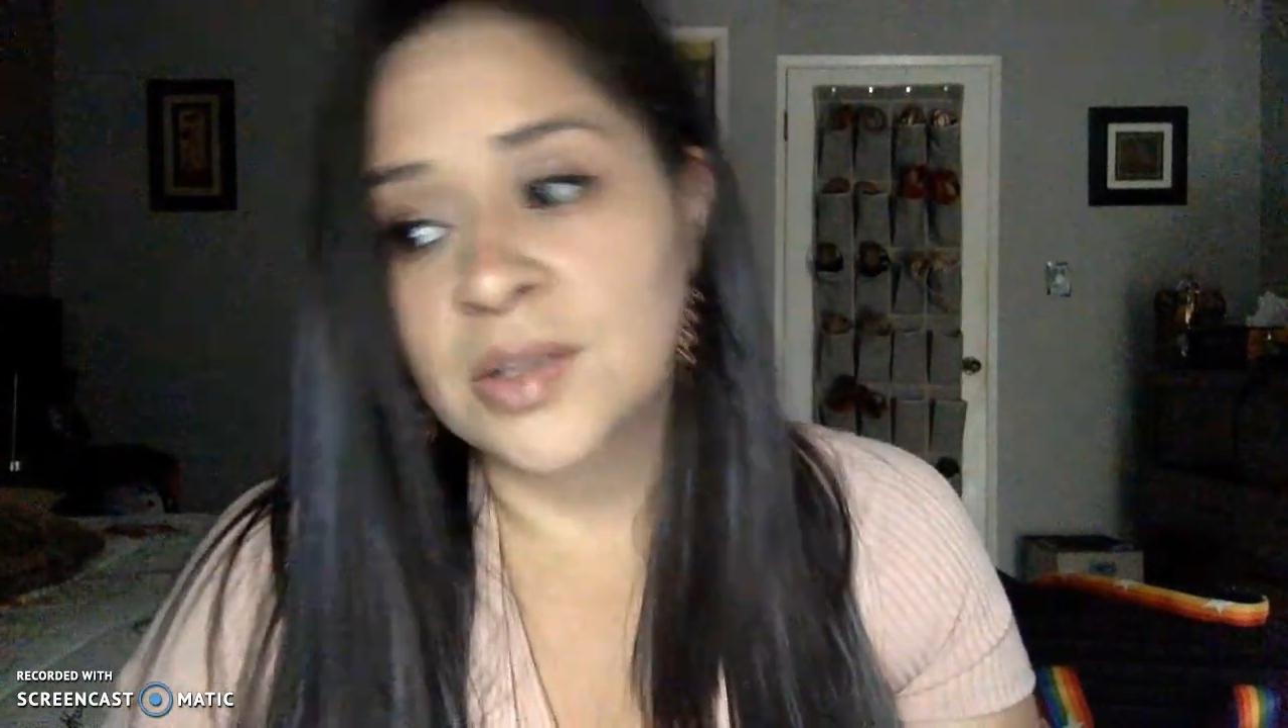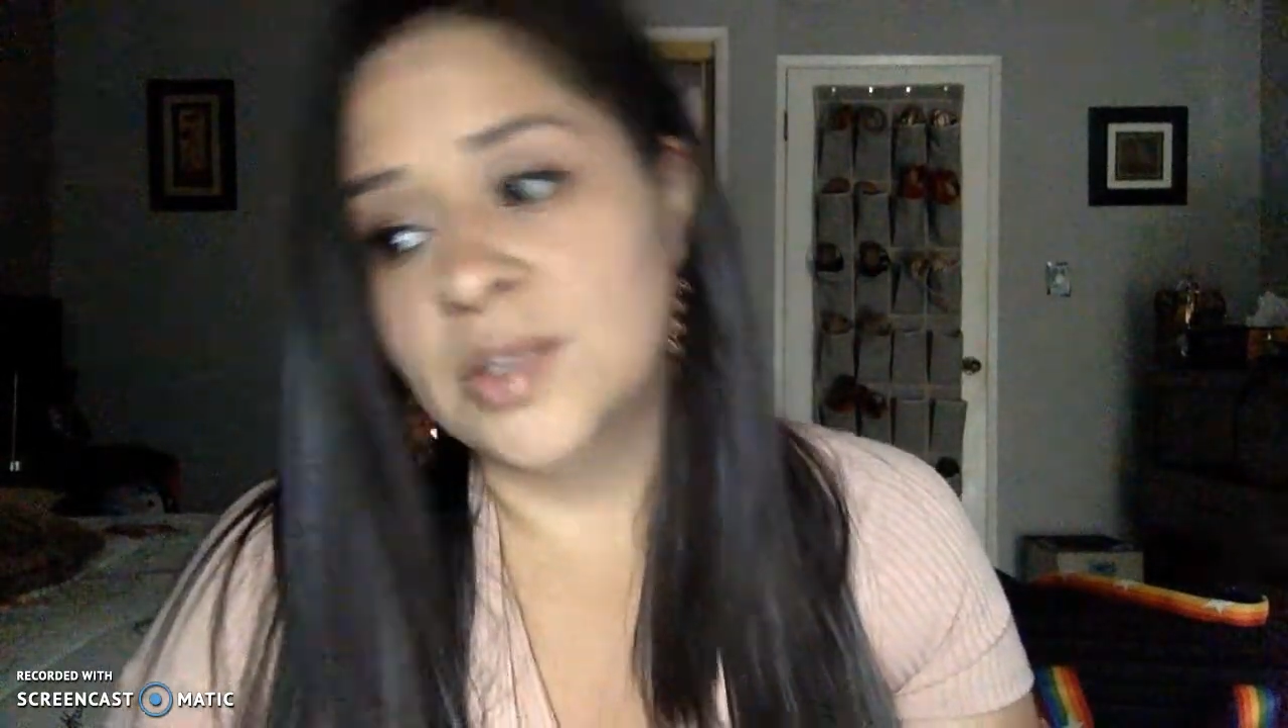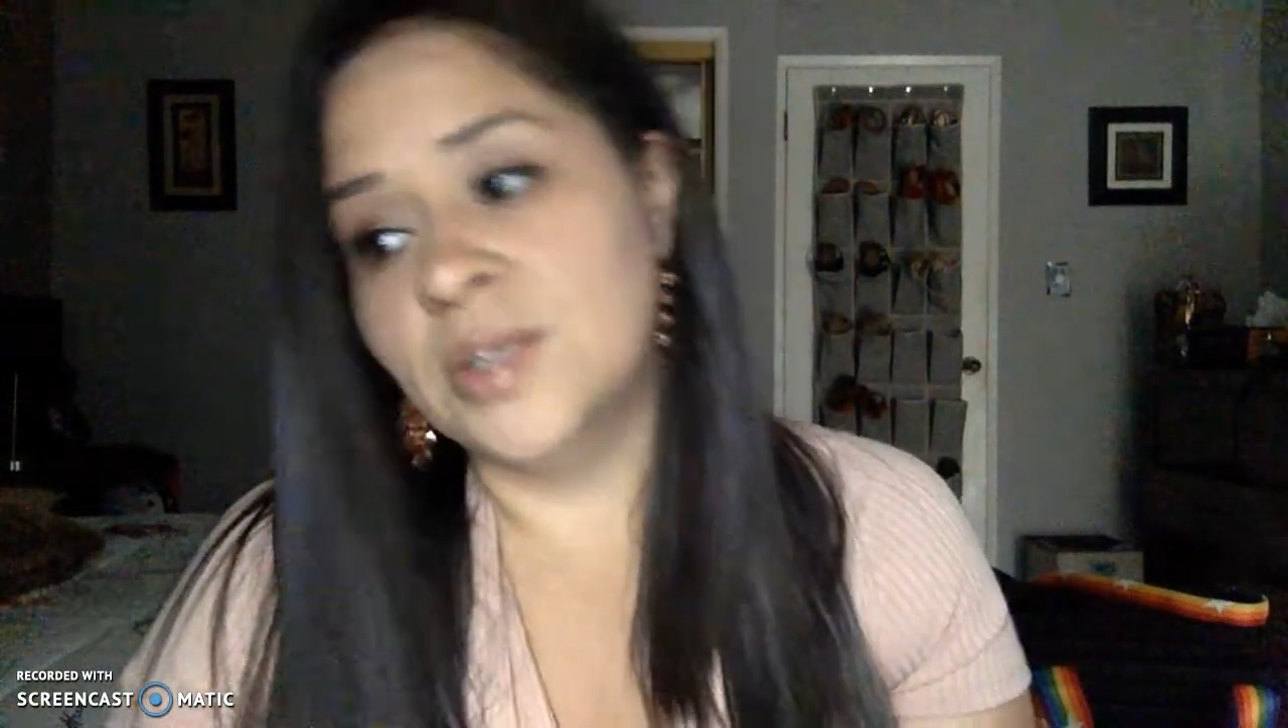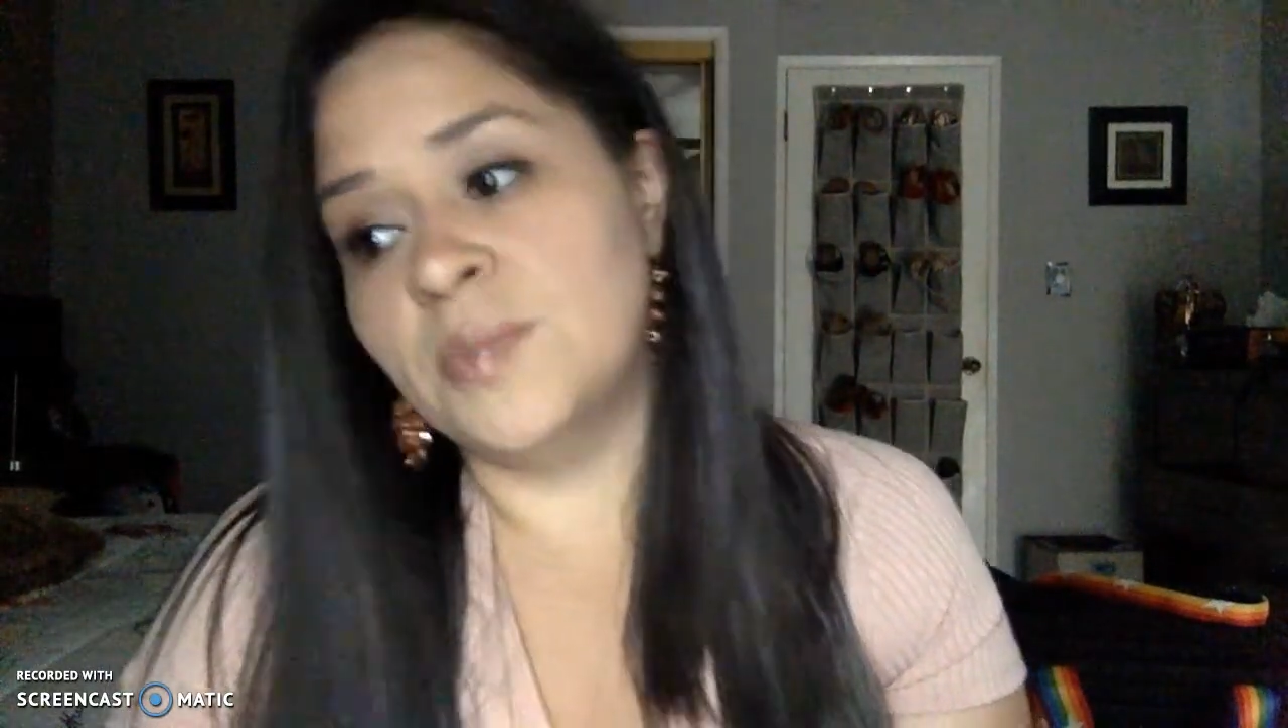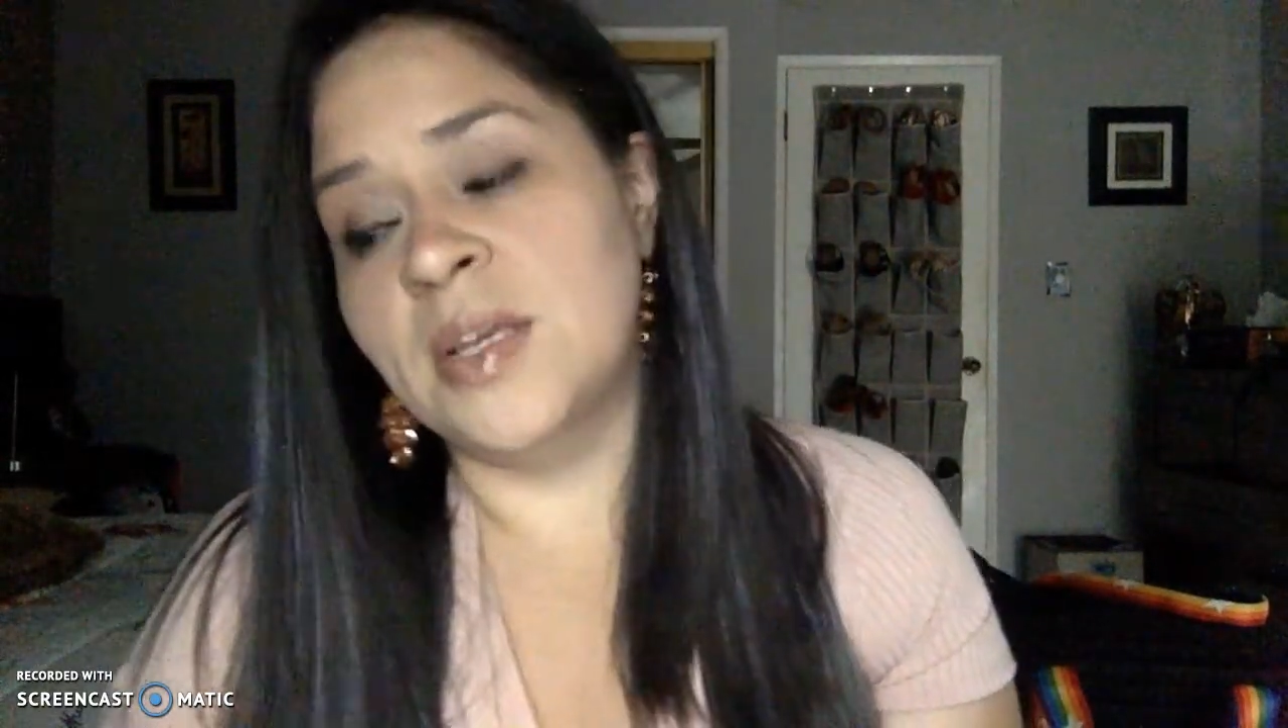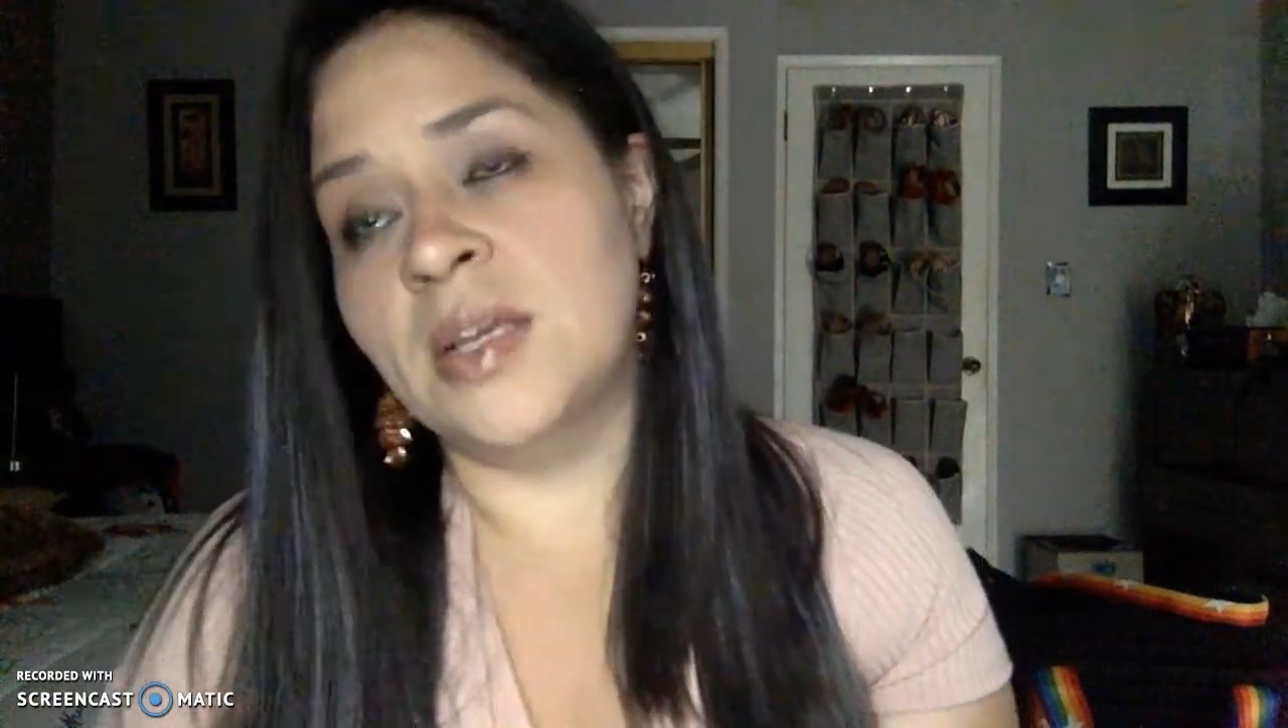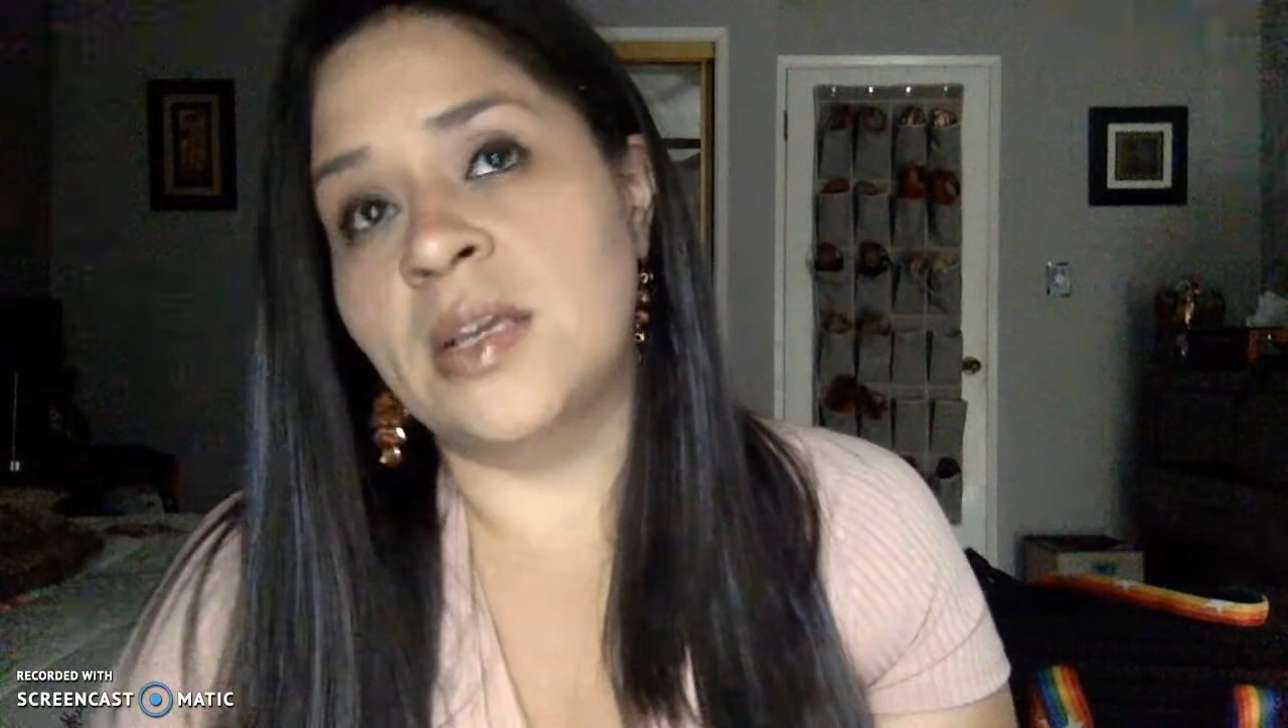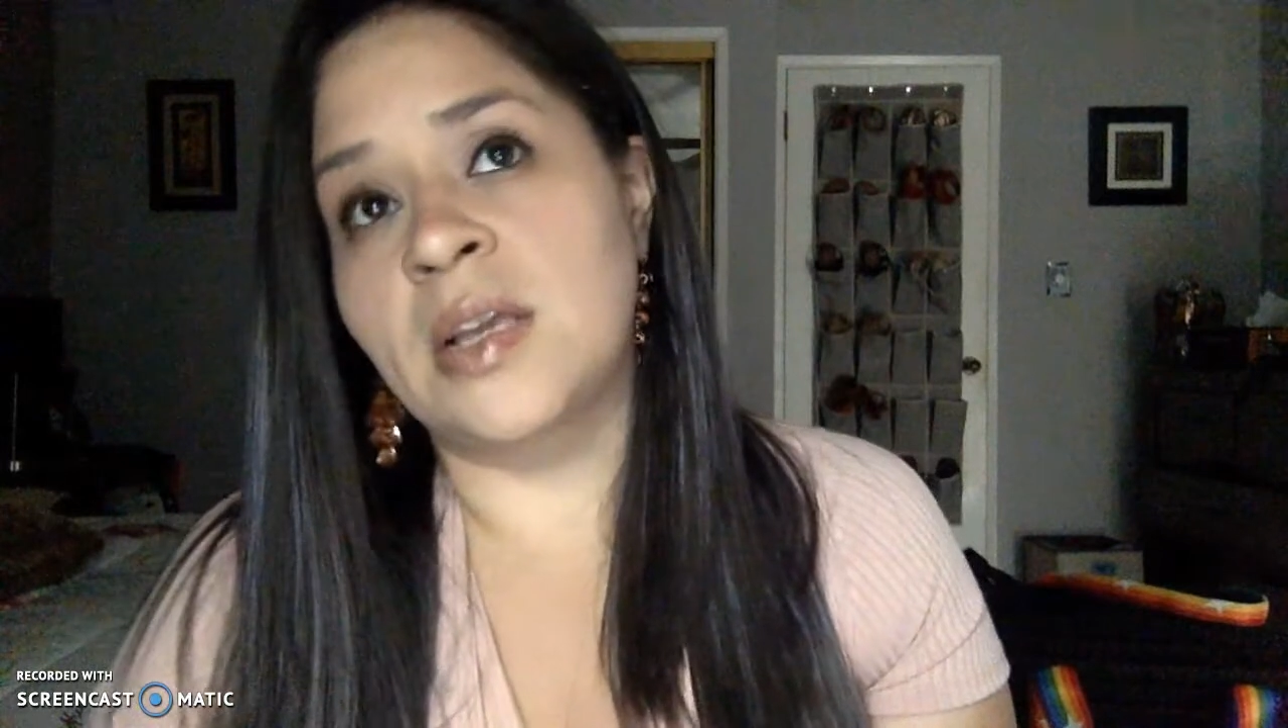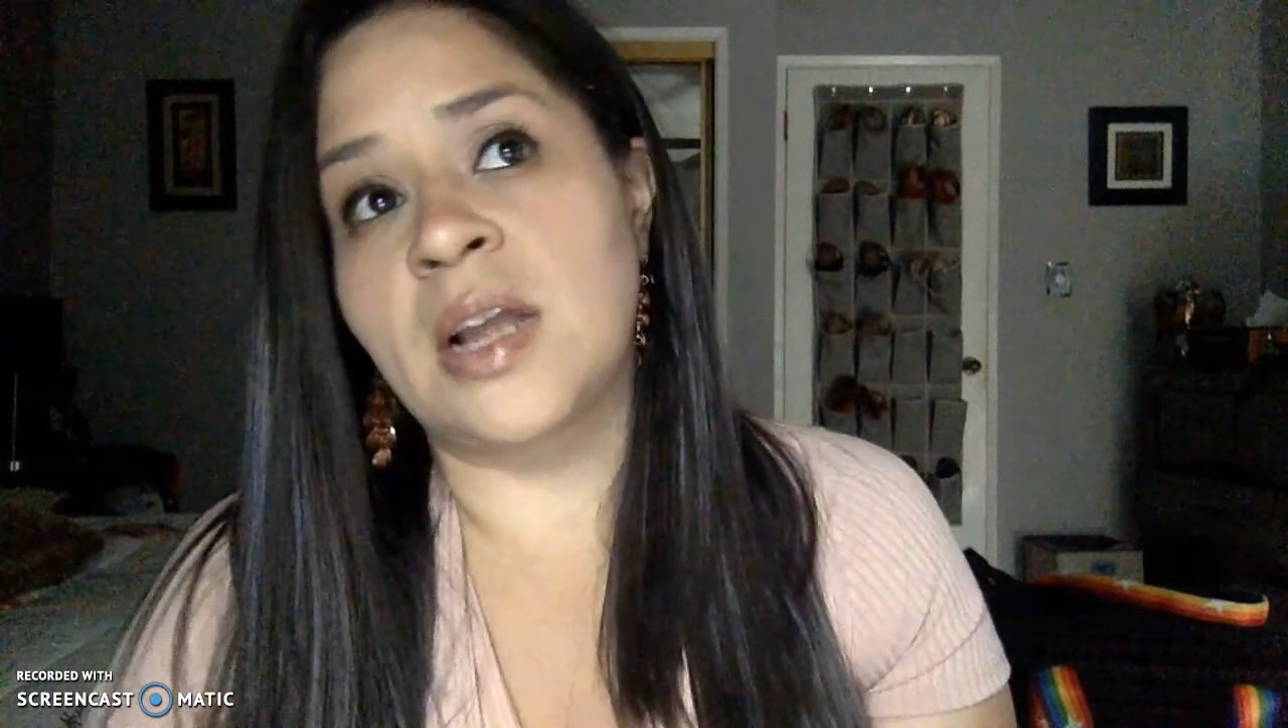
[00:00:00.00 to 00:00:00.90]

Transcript: to be